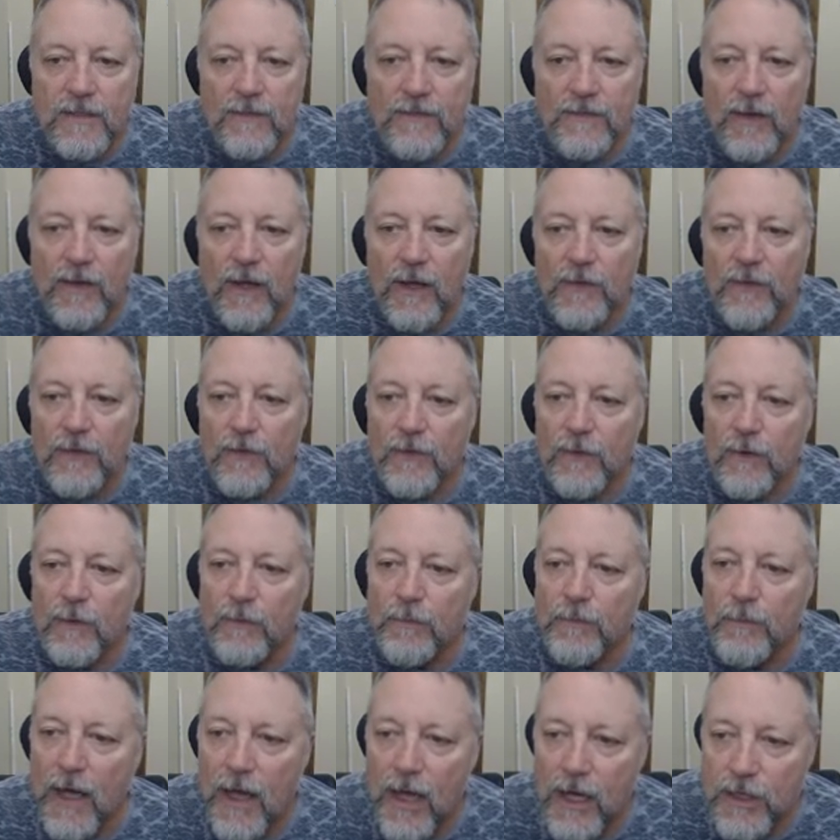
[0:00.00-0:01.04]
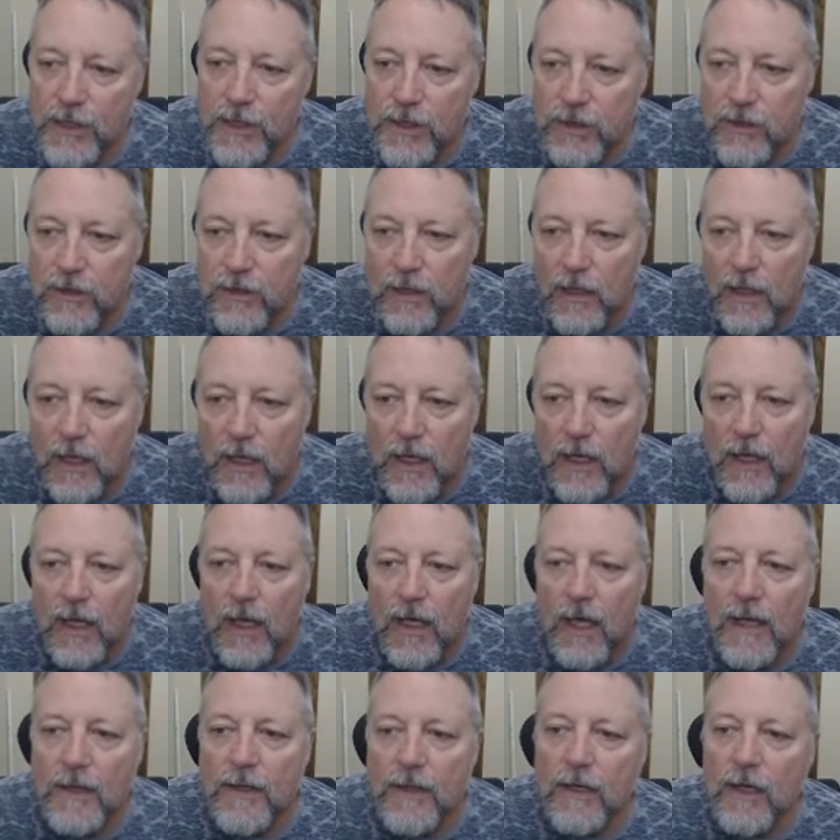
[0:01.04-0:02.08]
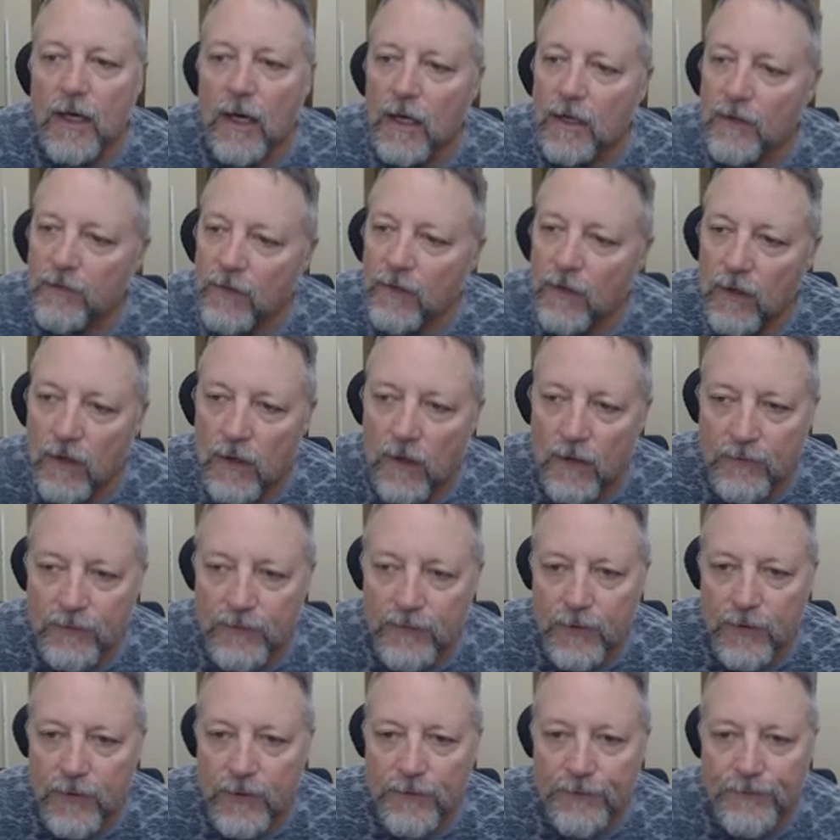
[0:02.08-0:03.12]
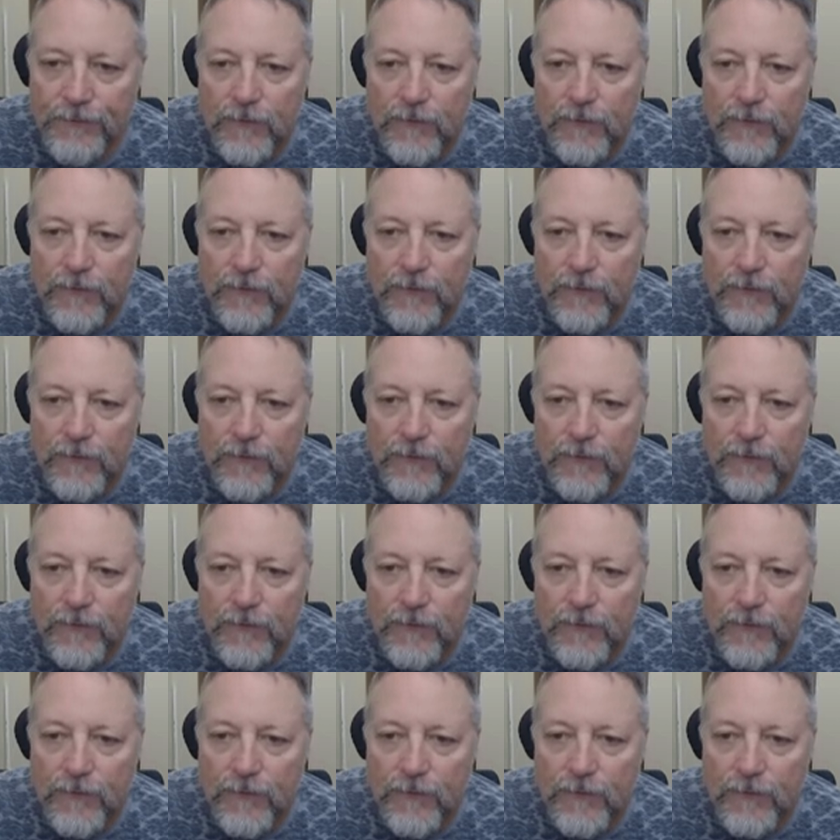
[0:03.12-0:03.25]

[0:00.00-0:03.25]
the Father of compassion and the God of all comfort,